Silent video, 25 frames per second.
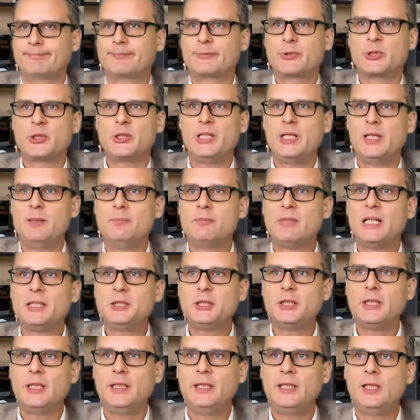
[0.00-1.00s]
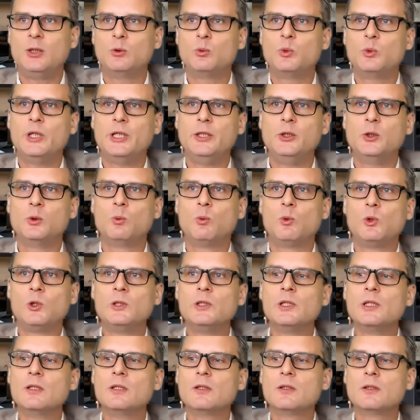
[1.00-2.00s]
pretty much any way you
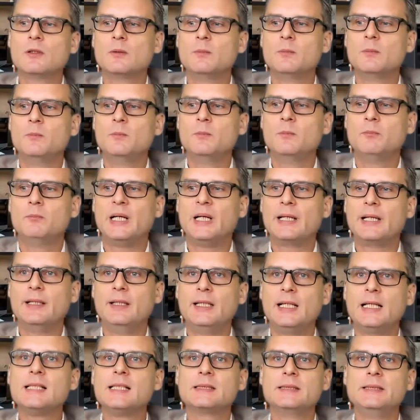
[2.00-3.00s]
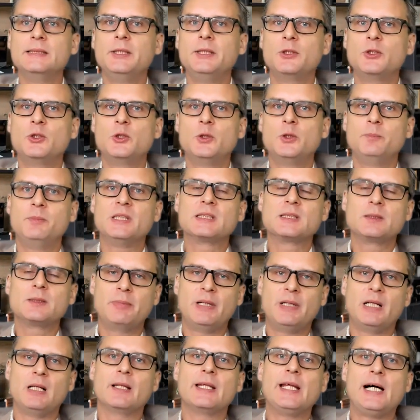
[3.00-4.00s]
want, but it does need to be
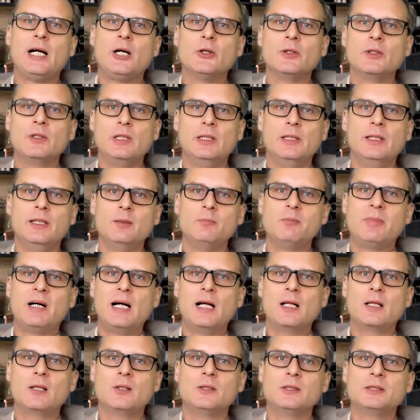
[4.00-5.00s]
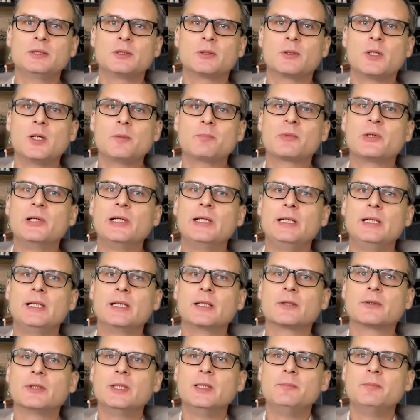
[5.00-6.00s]
spelled out in the bylaws or operating
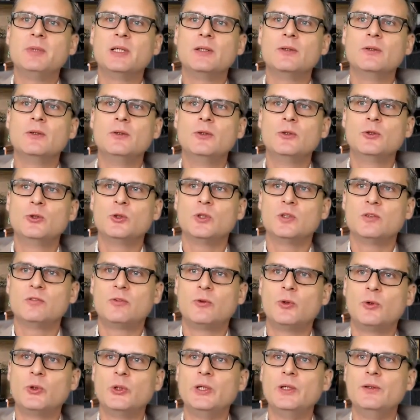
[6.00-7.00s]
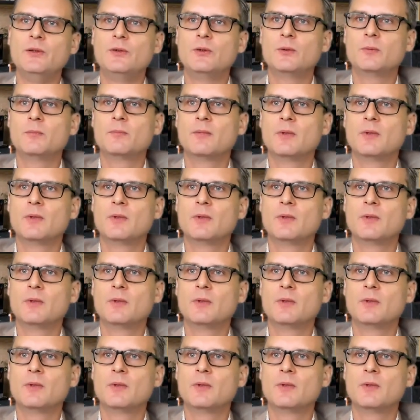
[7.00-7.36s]
agreement to avoid